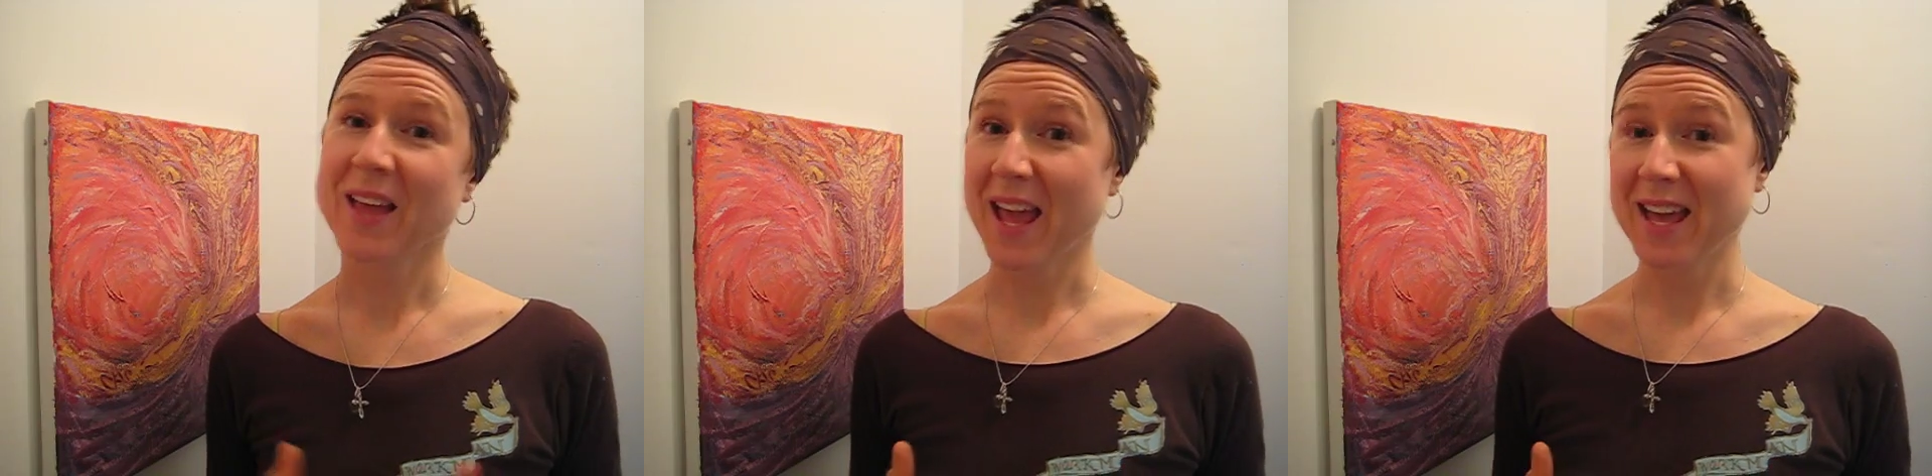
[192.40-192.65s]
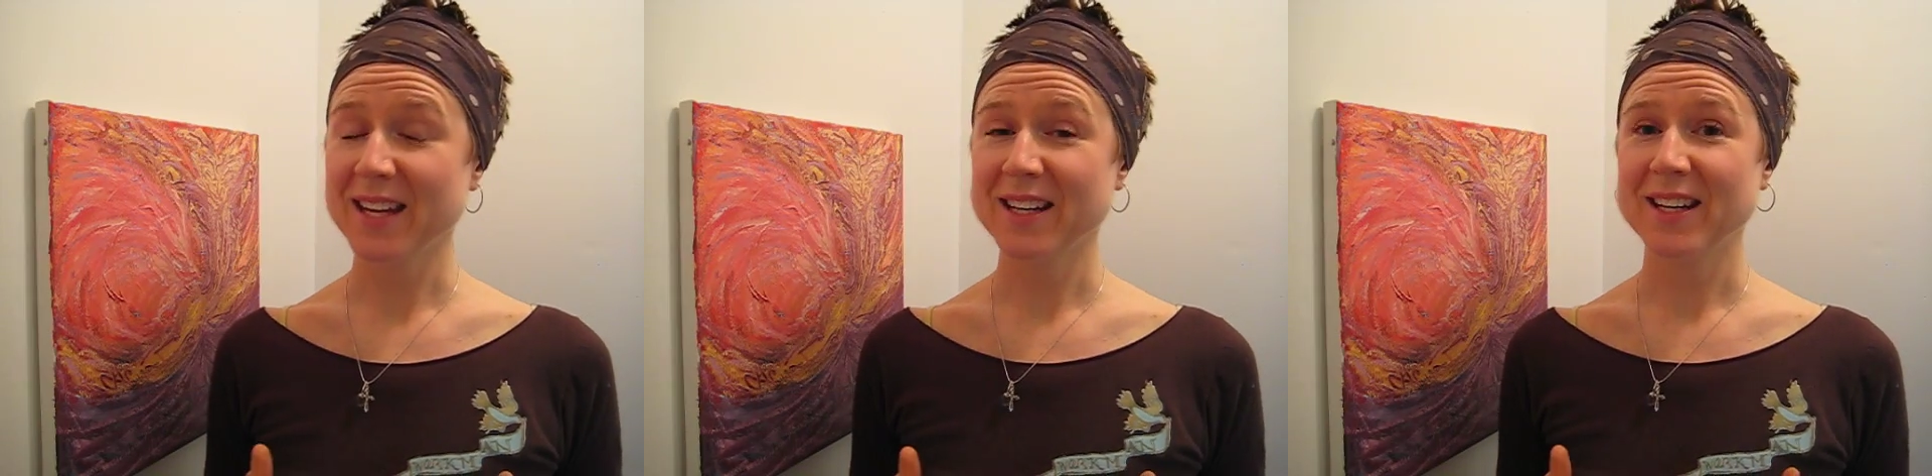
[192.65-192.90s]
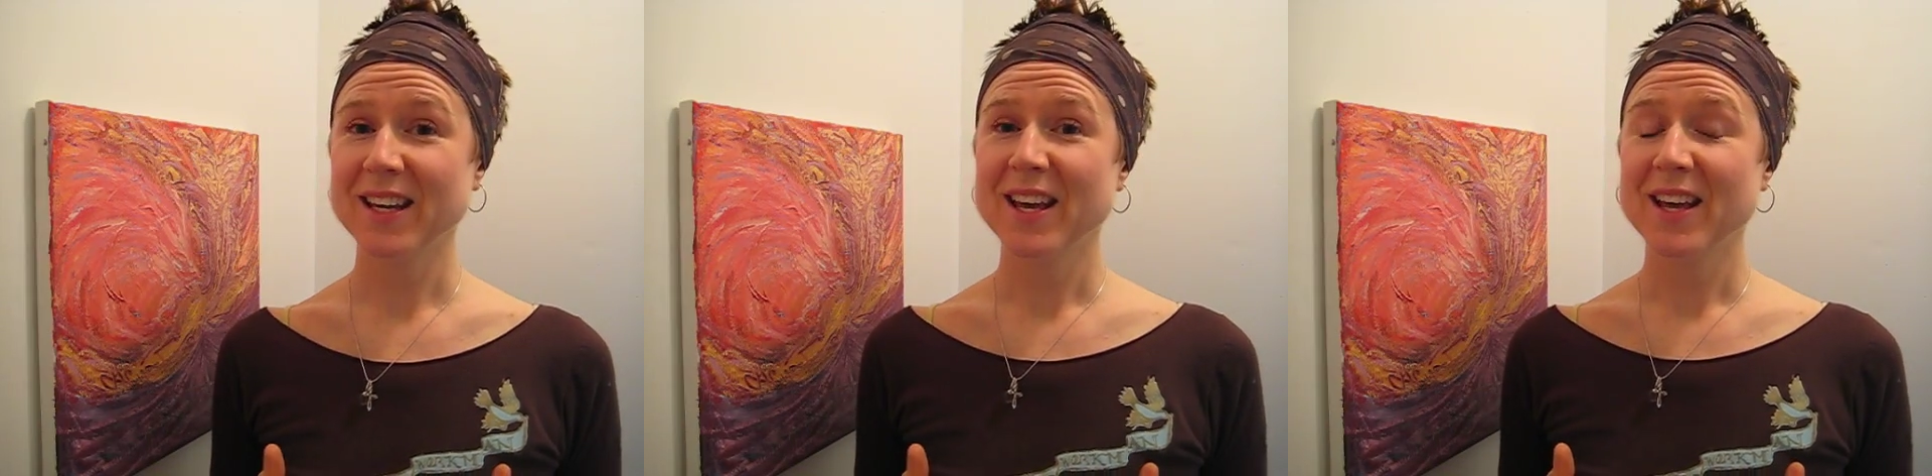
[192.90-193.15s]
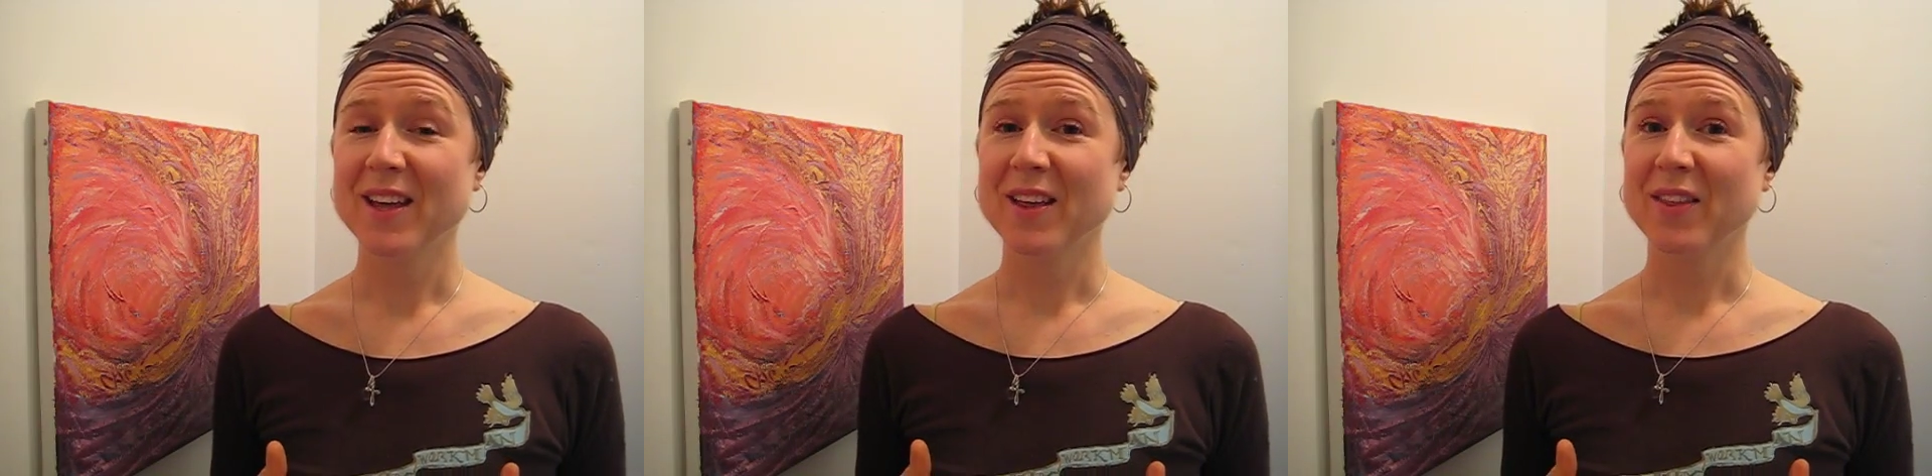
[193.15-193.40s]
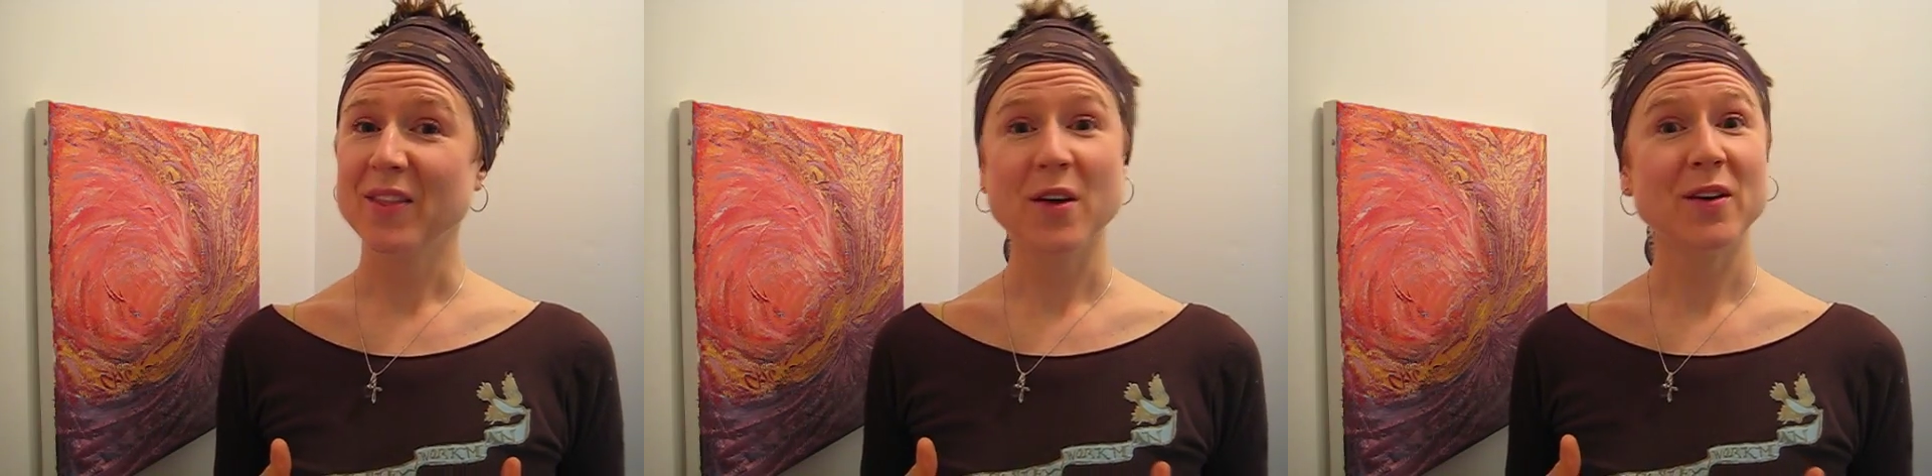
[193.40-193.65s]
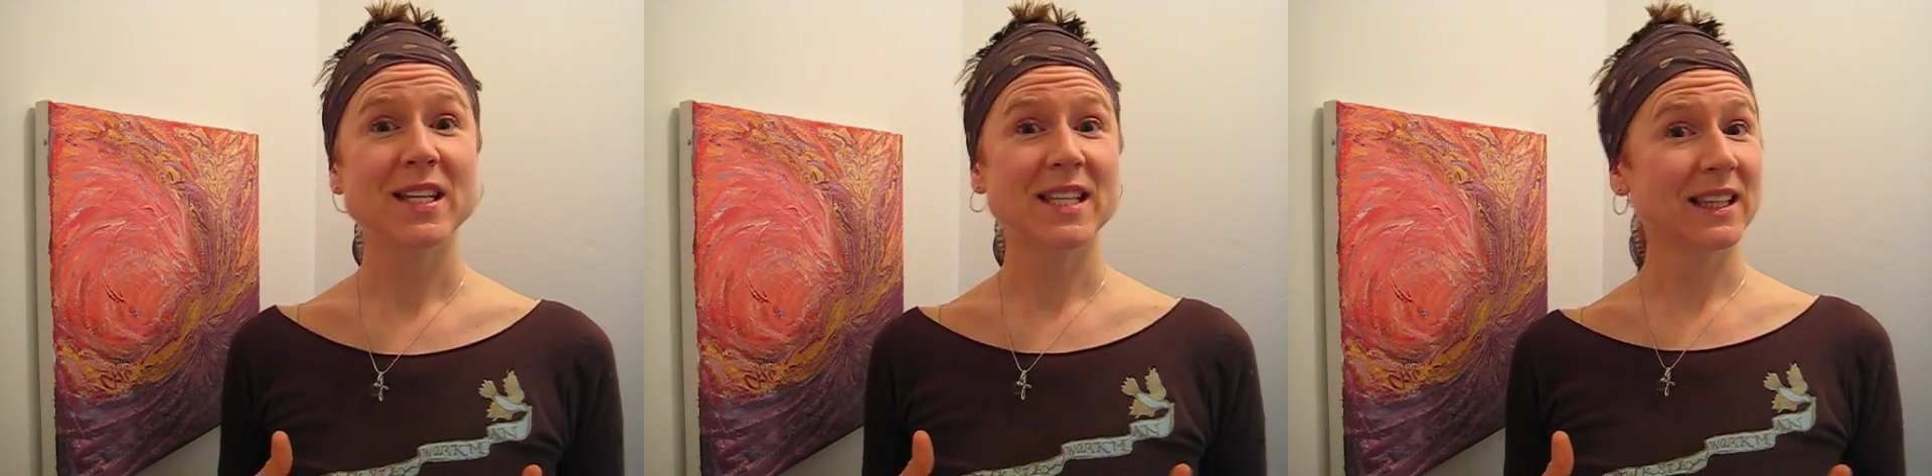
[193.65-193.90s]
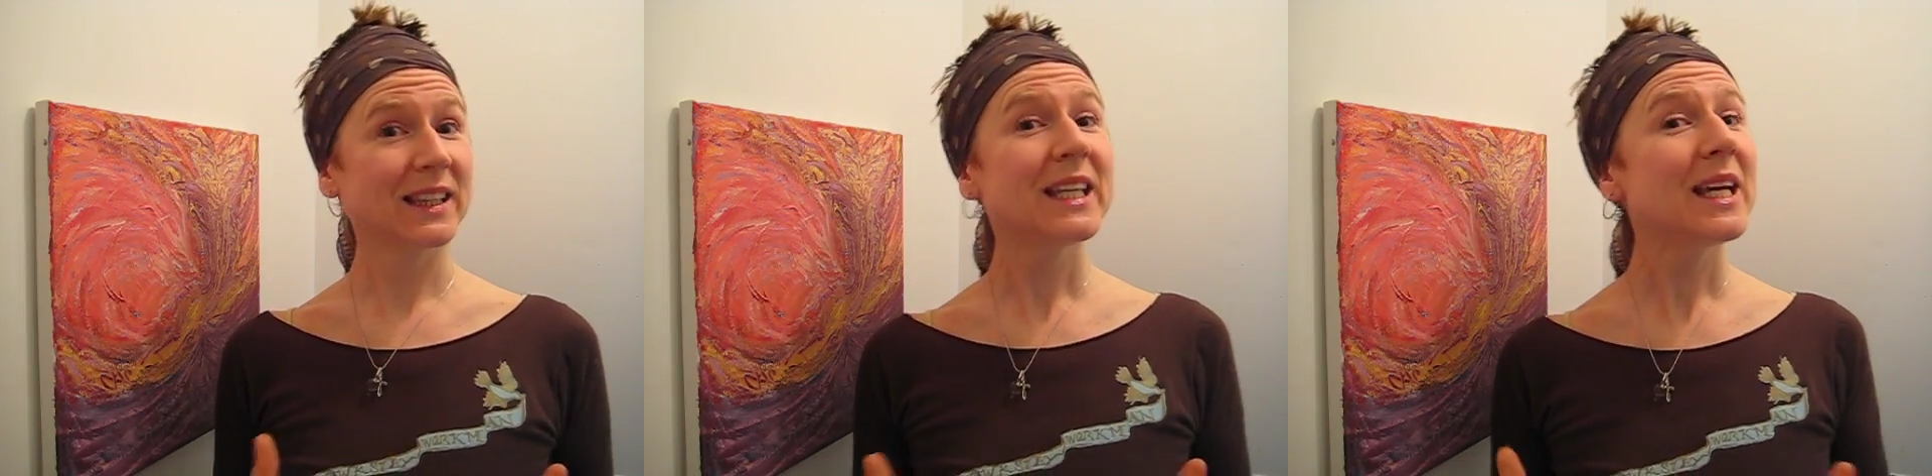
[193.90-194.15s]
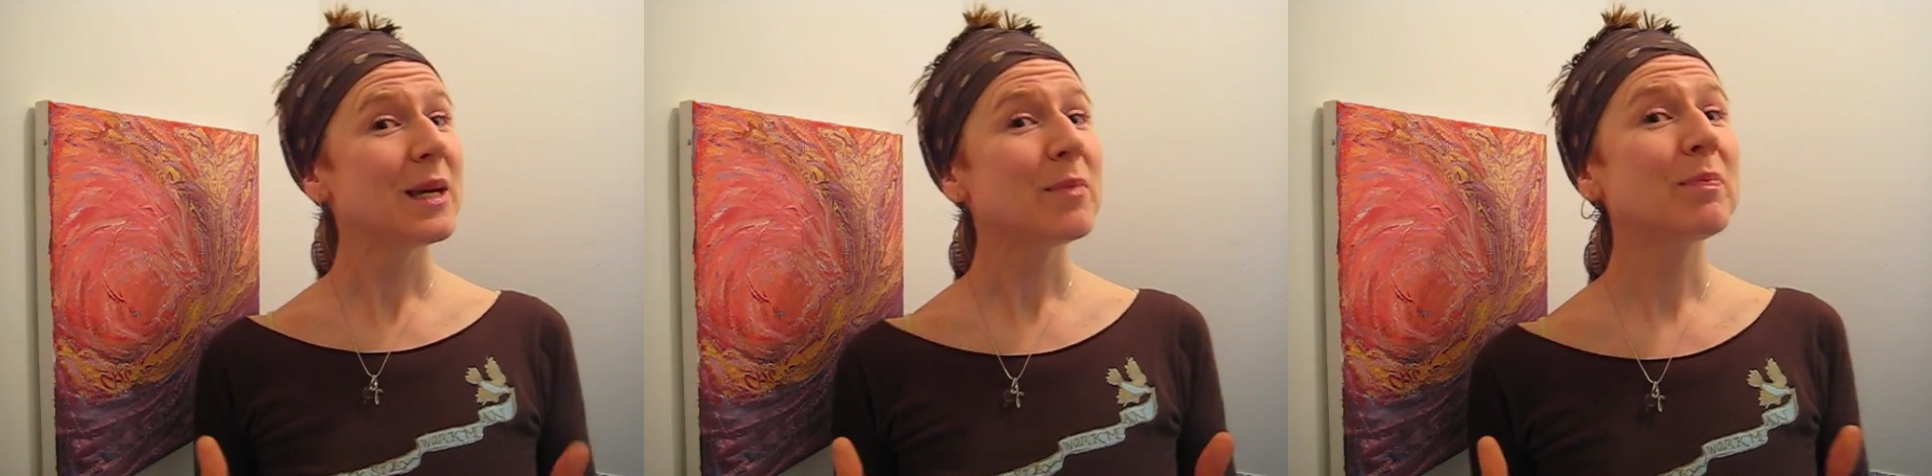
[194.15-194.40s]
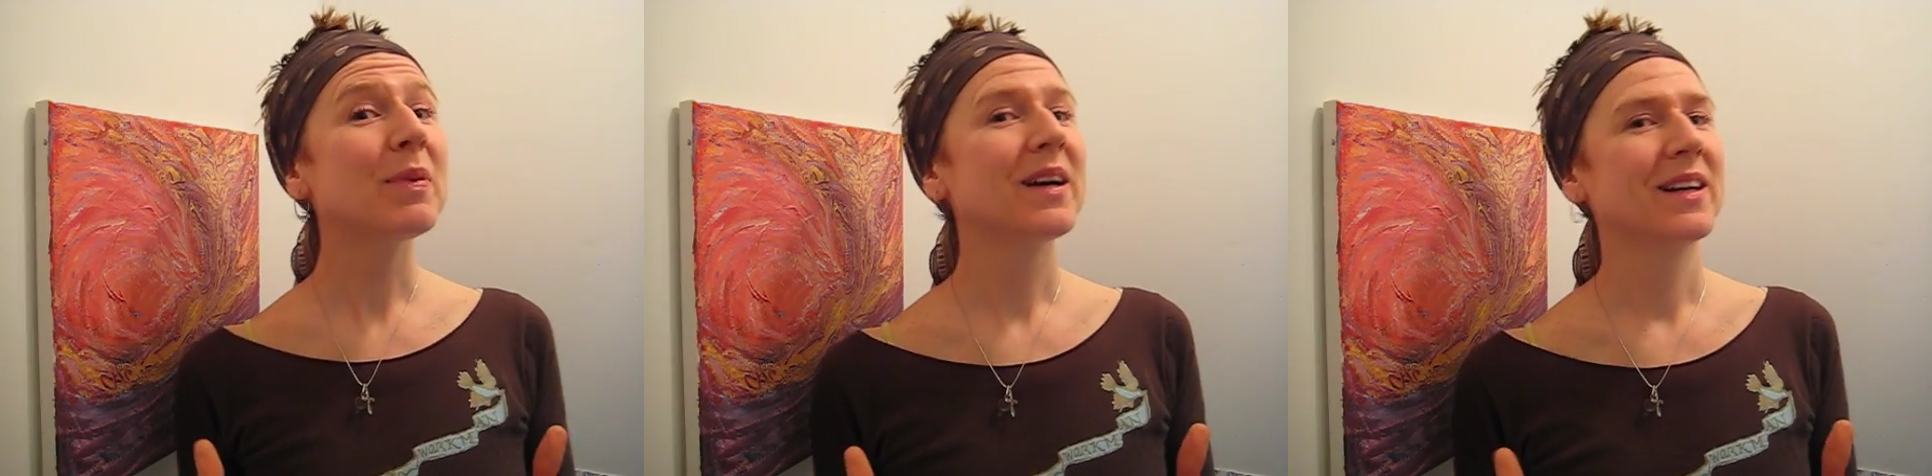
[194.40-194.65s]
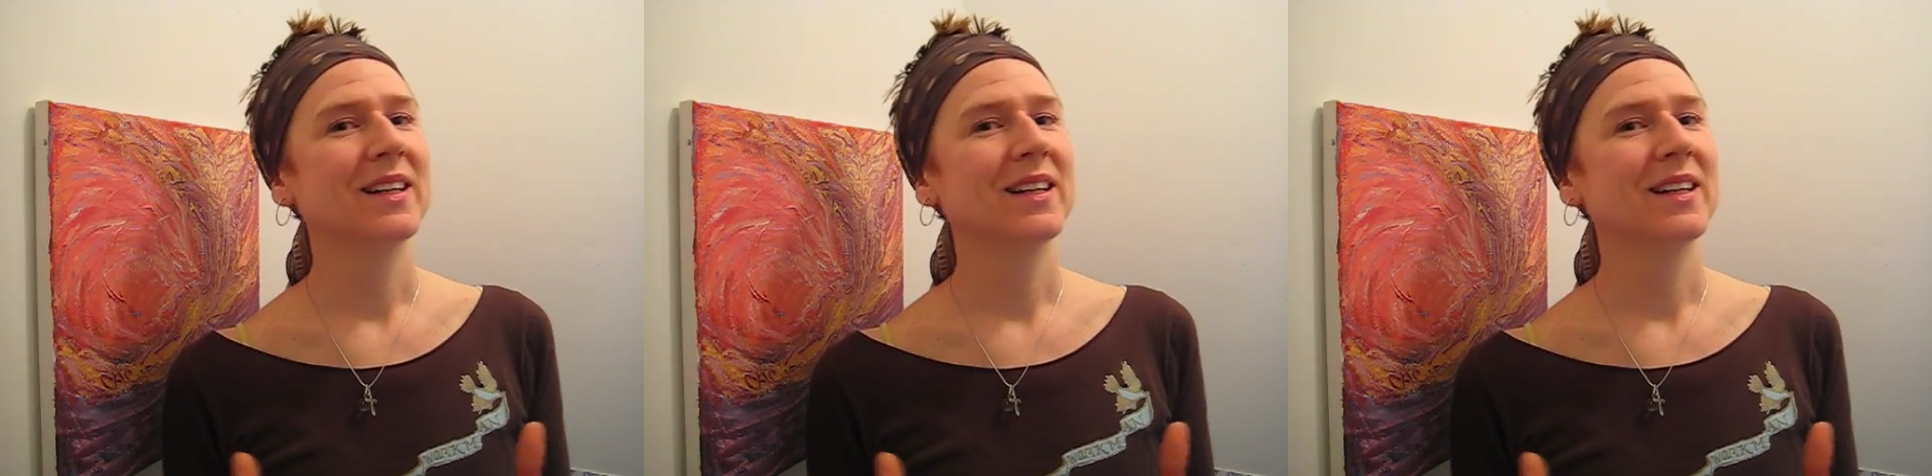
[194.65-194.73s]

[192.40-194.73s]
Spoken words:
And there is a leap